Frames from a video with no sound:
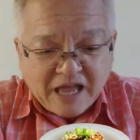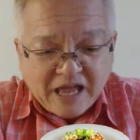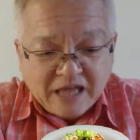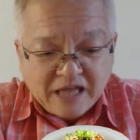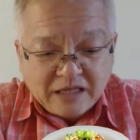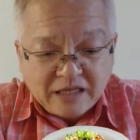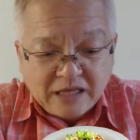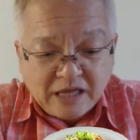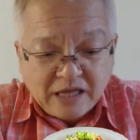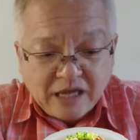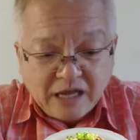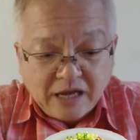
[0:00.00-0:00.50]

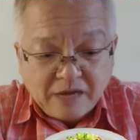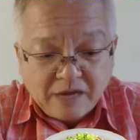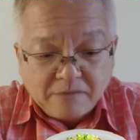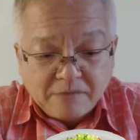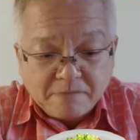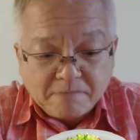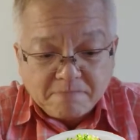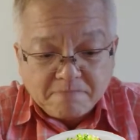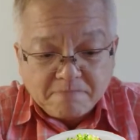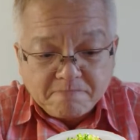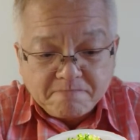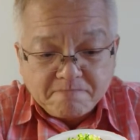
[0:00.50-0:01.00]
The
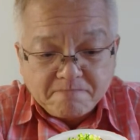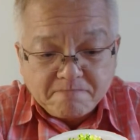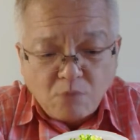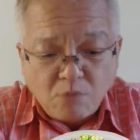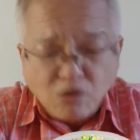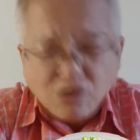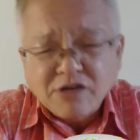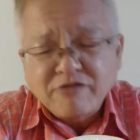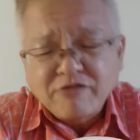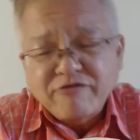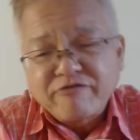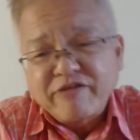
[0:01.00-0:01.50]

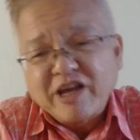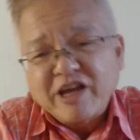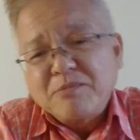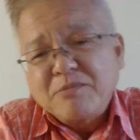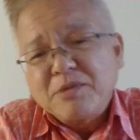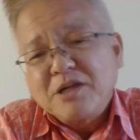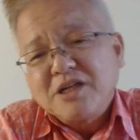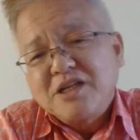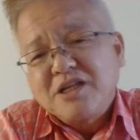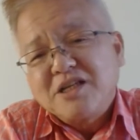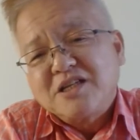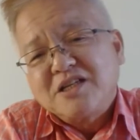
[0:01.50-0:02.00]
most
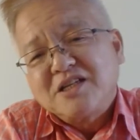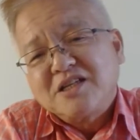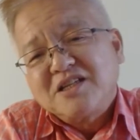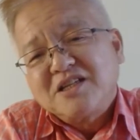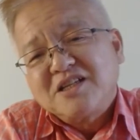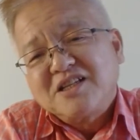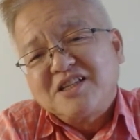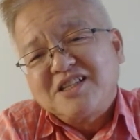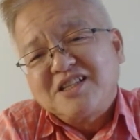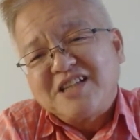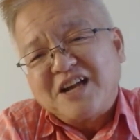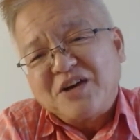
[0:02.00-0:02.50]

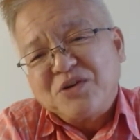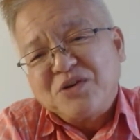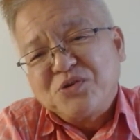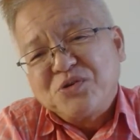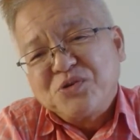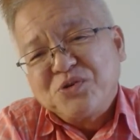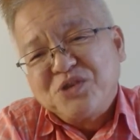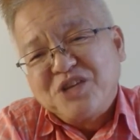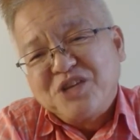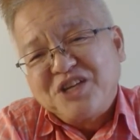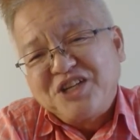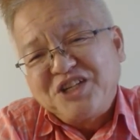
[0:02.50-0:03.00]
famous
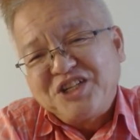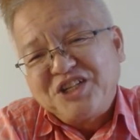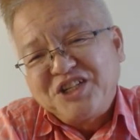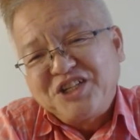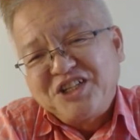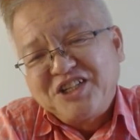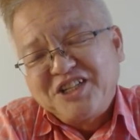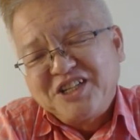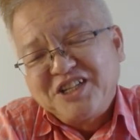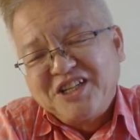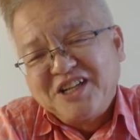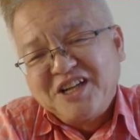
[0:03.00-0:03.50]
Jiangsu
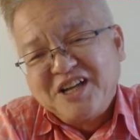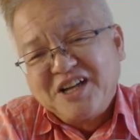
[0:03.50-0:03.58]
dish